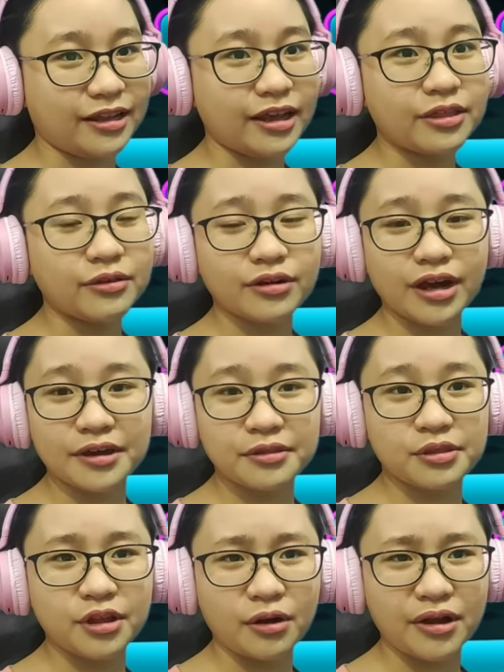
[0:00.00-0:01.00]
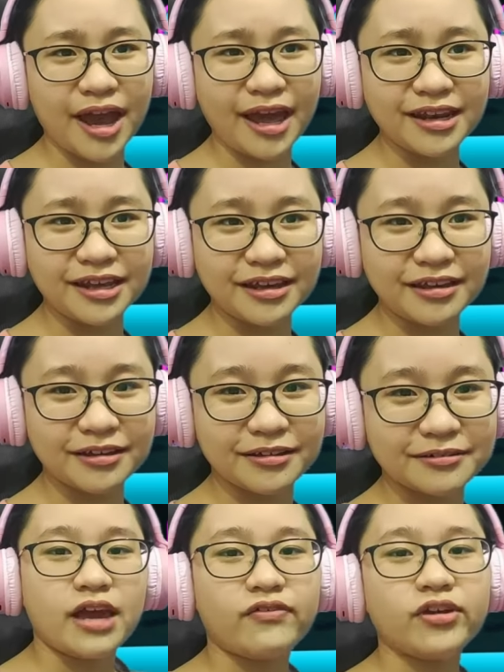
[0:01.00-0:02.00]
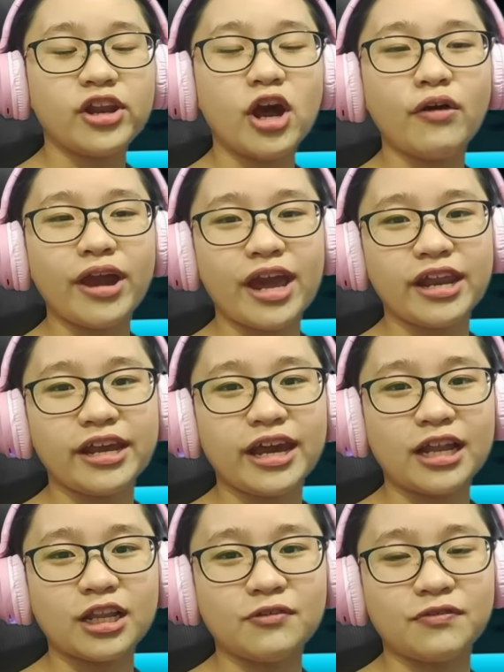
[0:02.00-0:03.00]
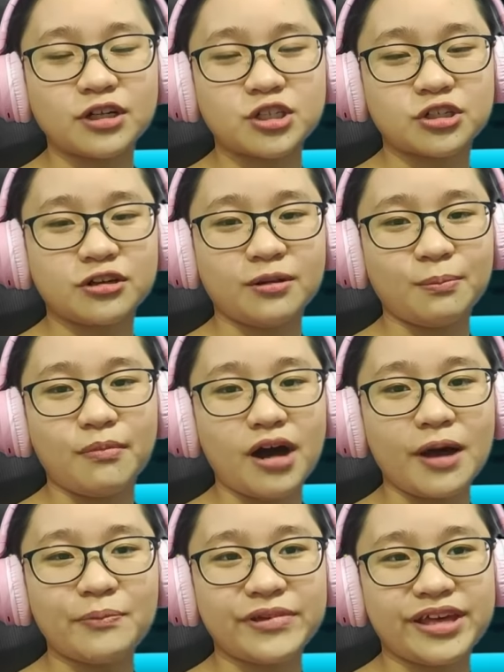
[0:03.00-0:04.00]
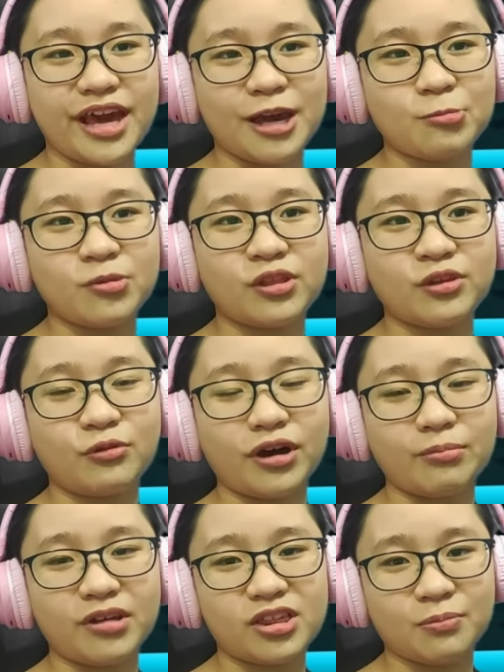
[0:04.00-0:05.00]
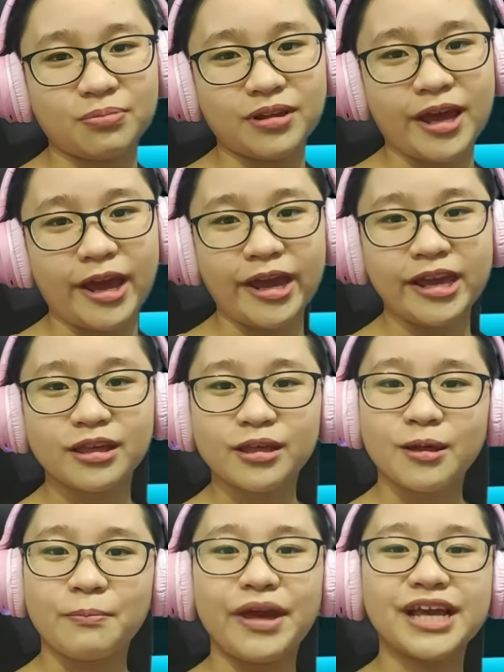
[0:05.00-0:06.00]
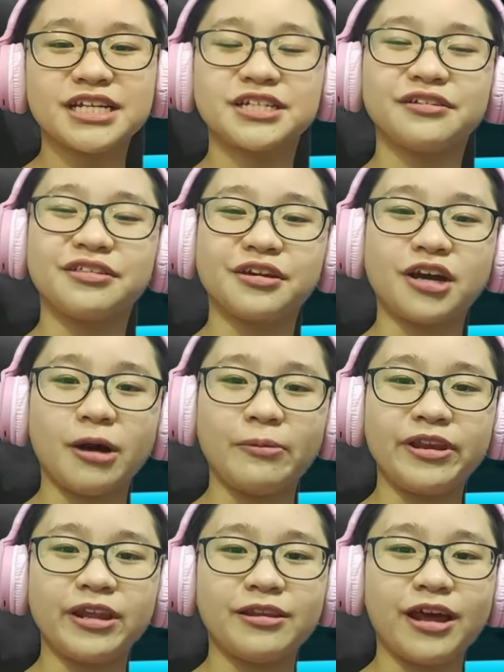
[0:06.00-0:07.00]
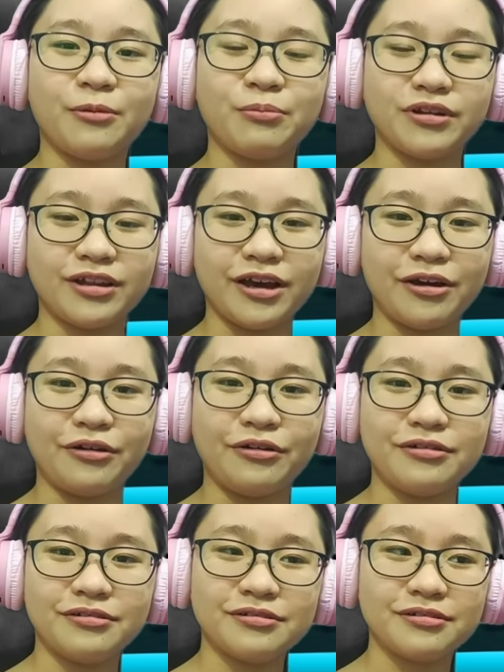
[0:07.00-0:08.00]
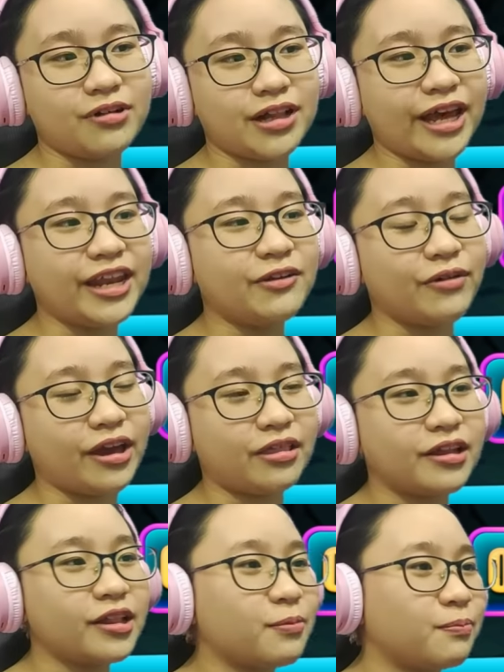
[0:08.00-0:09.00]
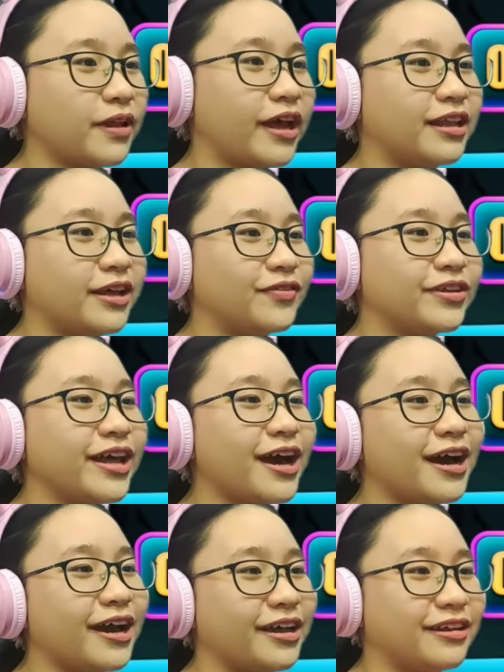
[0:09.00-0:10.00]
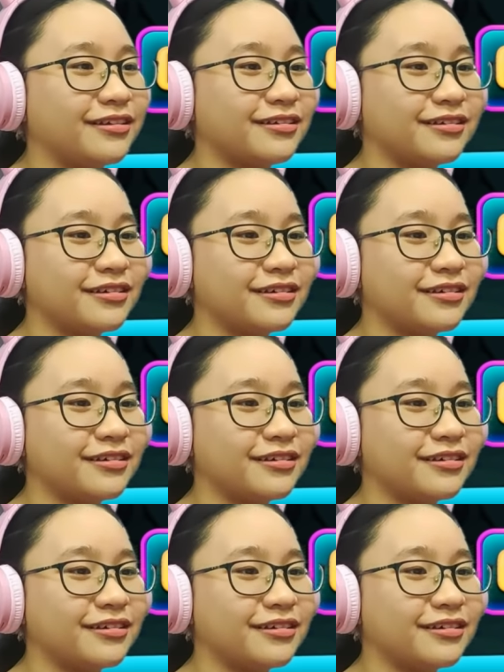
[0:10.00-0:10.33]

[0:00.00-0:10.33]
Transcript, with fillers: Unless you guys know any. If you know any Hello Virtual Mom games you want me to play, make sure to comment it down below. Well, anyways, let's play level 9.